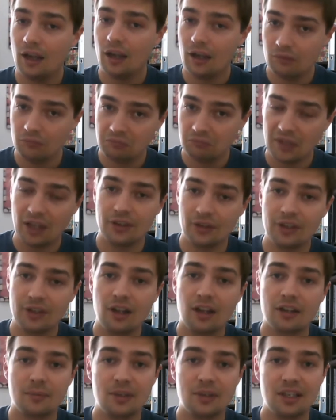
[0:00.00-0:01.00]
Now, the
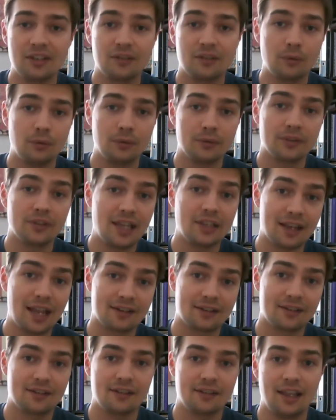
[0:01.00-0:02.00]
argument is, of course,
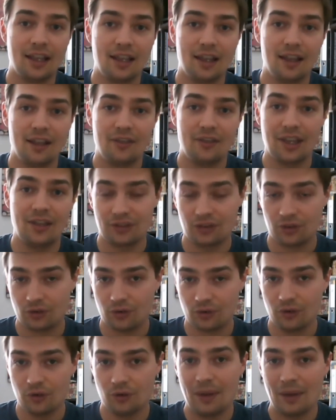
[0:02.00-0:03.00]
yes, that's
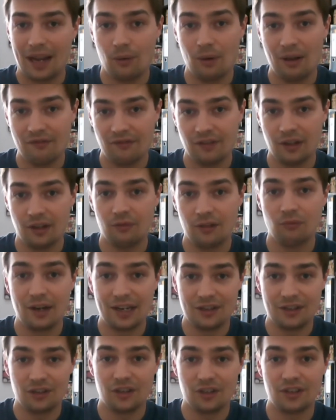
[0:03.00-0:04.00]
true. However,
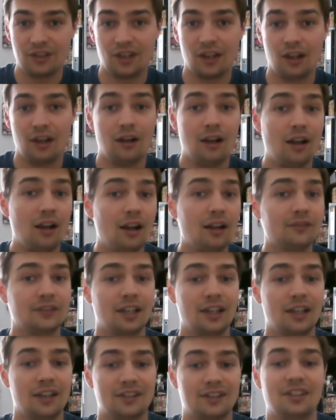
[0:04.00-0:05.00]
rangers are
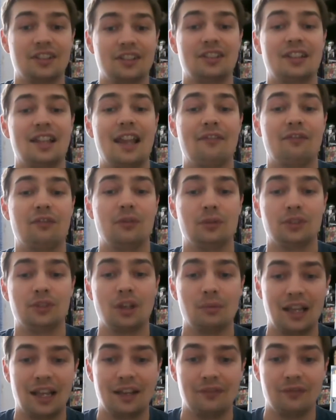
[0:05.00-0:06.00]
half-casters and therefore
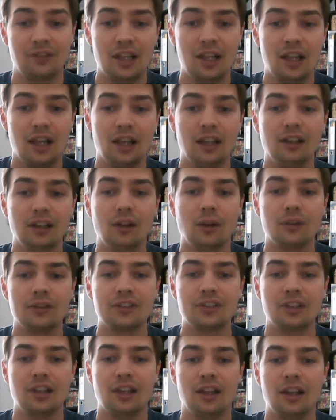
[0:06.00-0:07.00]
don't have a
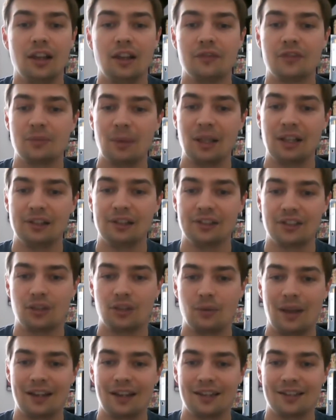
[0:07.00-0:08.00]
lot of spells to
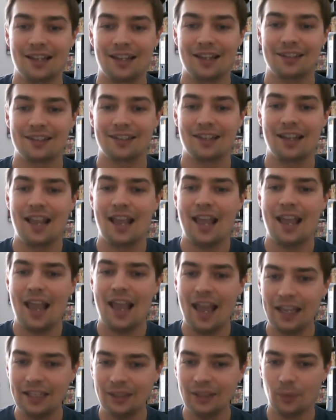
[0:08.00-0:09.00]
access
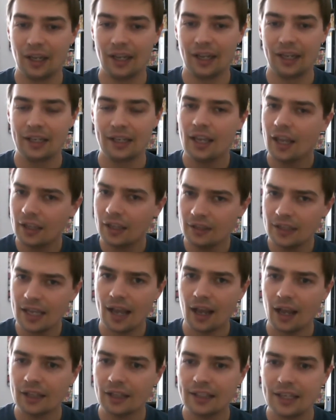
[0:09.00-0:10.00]
anyway. And
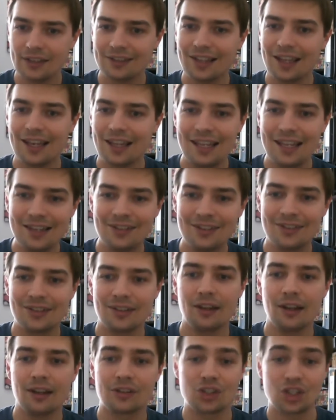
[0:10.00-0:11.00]
yeah, I guess that is
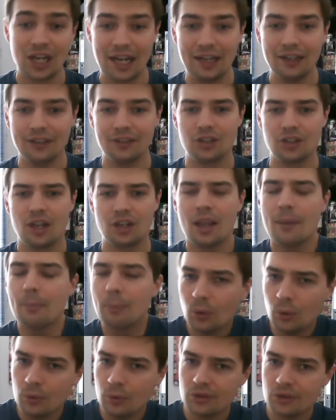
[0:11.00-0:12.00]
a challenge.
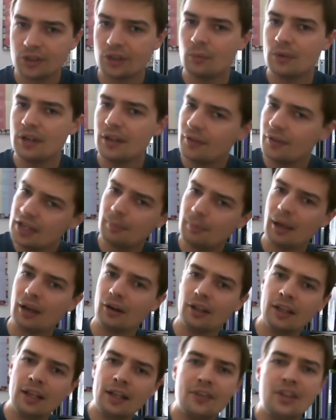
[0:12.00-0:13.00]
But also, when you think about
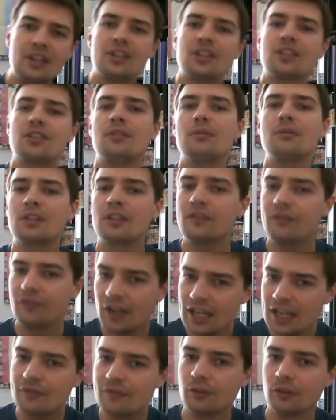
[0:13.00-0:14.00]
it, this suits the
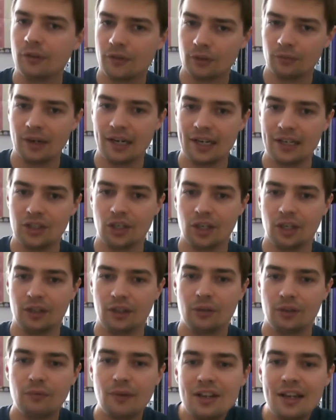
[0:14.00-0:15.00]
flavour of the ranger.
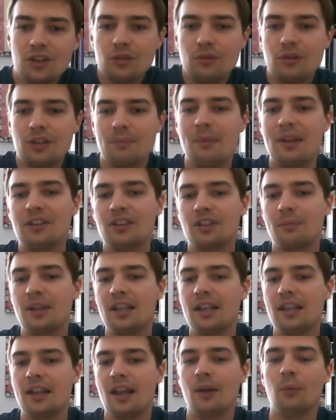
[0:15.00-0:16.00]
The ranger is meant to
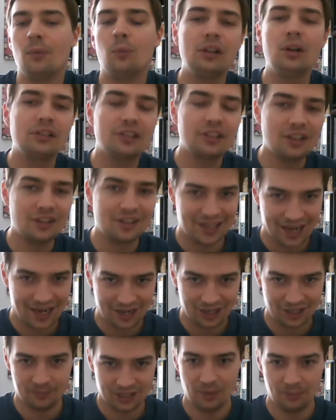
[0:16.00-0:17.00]
be a wilderness
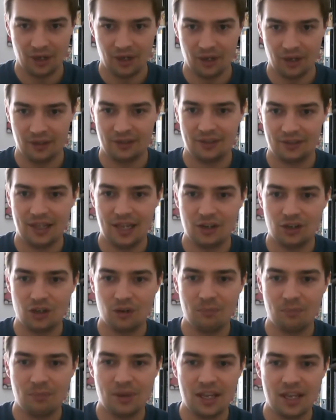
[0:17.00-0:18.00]
expert. They
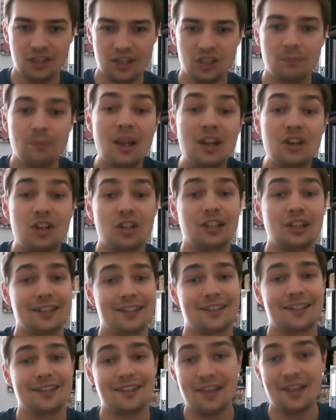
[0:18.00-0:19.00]
should be
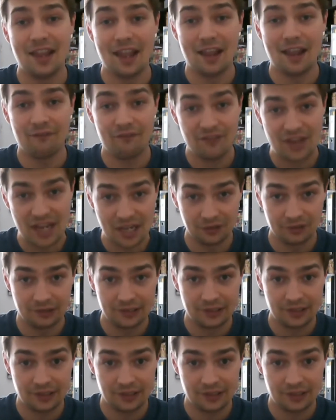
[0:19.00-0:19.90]
specialists in their field.